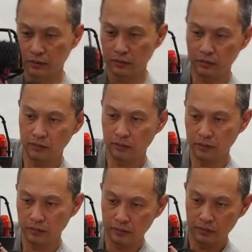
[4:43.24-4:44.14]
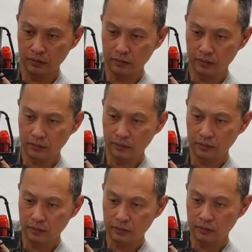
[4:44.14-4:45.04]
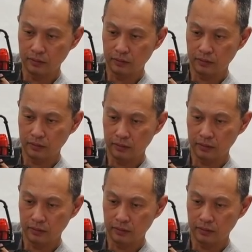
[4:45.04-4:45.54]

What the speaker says: Nothing is said.